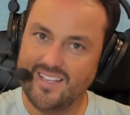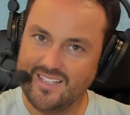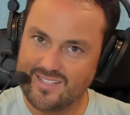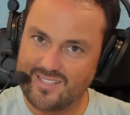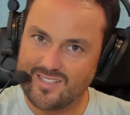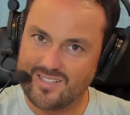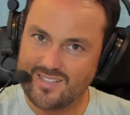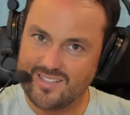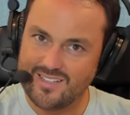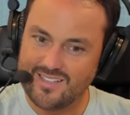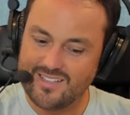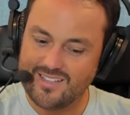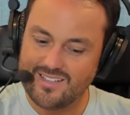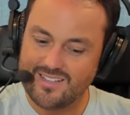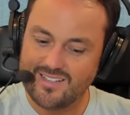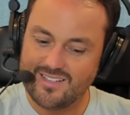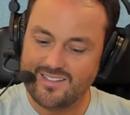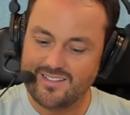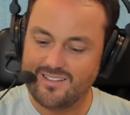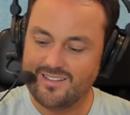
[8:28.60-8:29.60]
This?
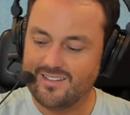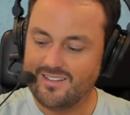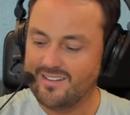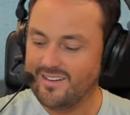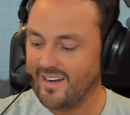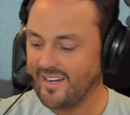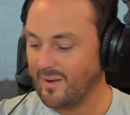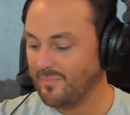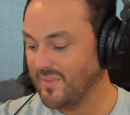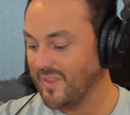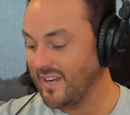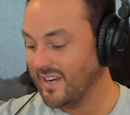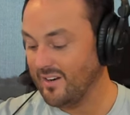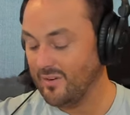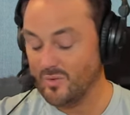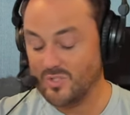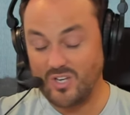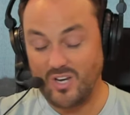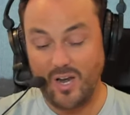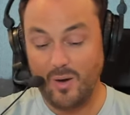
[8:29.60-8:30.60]
I kept
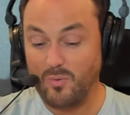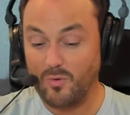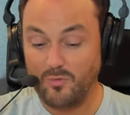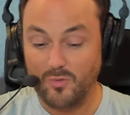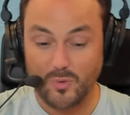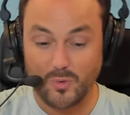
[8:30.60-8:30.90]
thinking it was an April